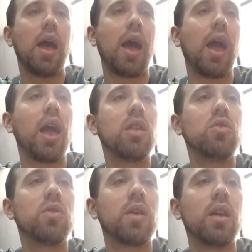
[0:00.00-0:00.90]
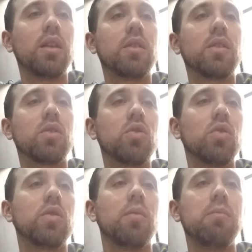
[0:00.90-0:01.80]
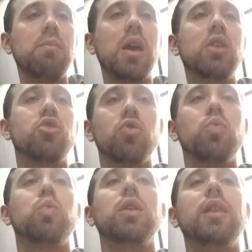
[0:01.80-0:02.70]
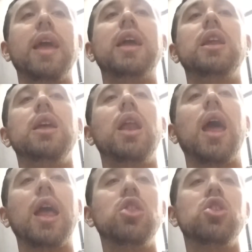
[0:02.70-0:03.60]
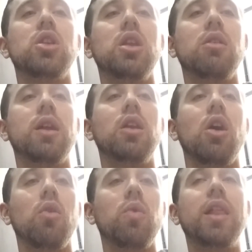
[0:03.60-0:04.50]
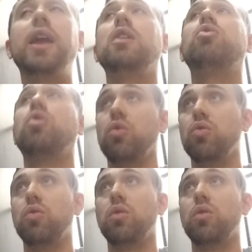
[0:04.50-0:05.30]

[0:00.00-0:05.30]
And you said choose a major related engineering related to.